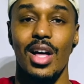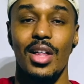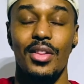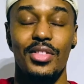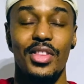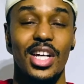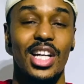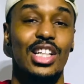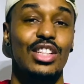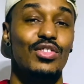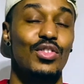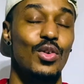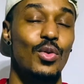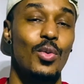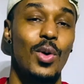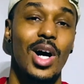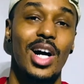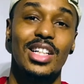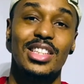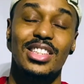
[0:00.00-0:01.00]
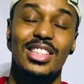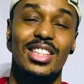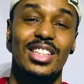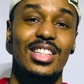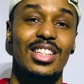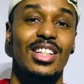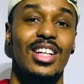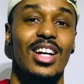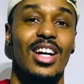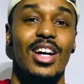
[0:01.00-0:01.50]
Thanks for
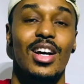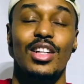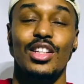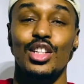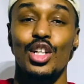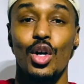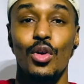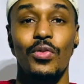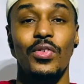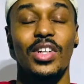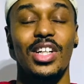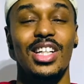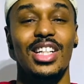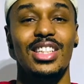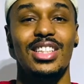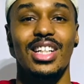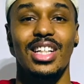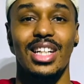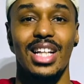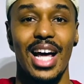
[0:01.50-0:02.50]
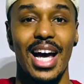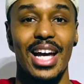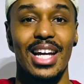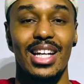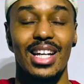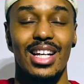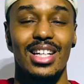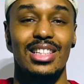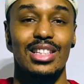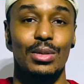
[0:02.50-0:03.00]
watching. Don't forget to like
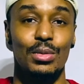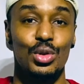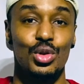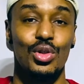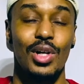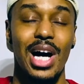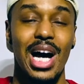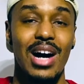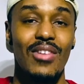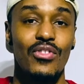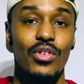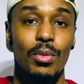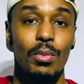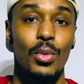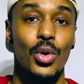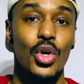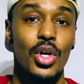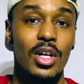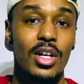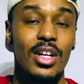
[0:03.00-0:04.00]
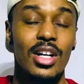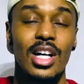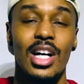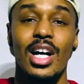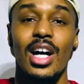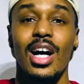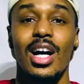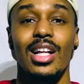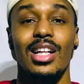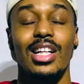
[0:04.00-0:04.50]
and subscribe for more.
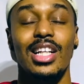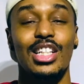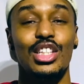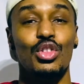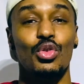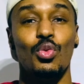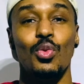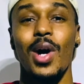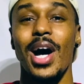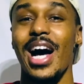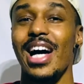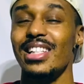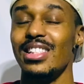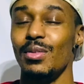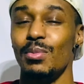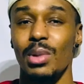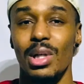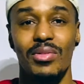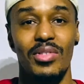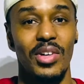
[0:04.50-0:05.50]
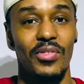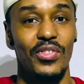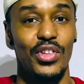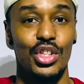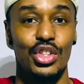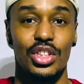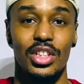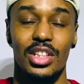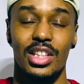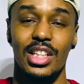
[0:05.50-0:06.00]
Let's rise above
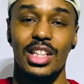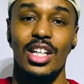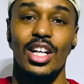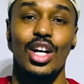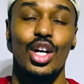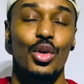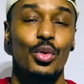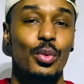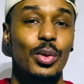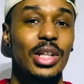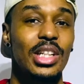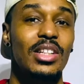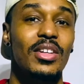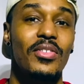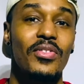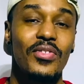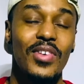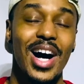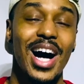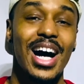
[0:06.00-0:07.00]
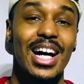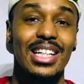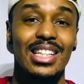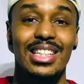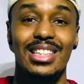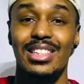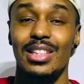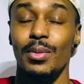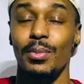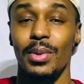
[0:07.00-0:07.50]
adversity redefine
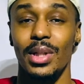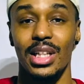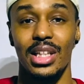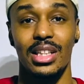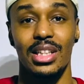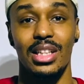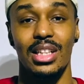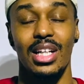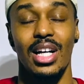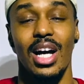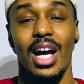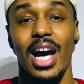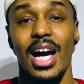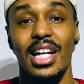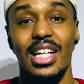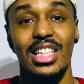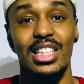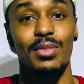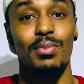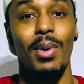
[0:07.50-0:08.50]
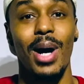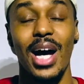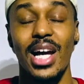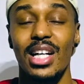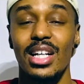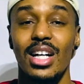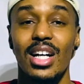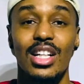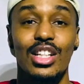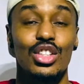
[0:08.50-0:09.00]
disability, and
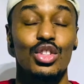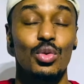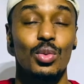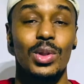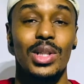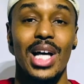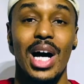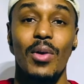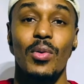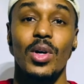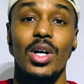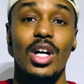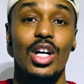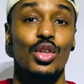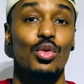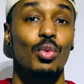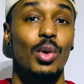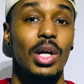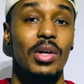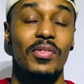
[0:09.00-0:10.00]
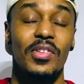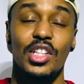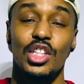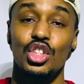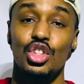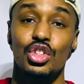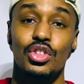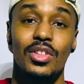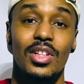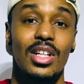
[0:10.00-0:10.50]
inspire others with our unwavering
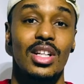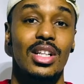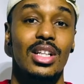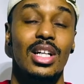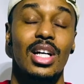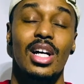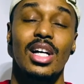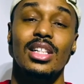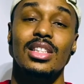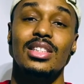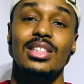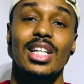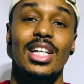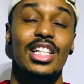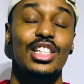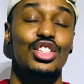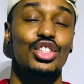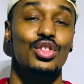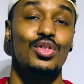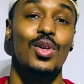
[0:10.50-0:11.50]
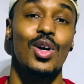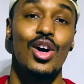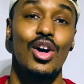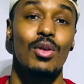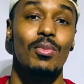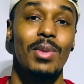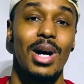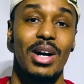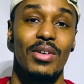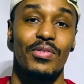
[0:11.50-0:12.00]
strength. Stay
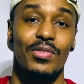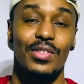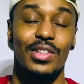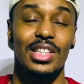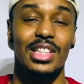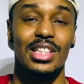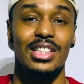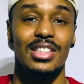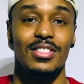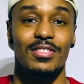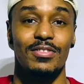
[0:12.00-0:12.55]
strong, my friend.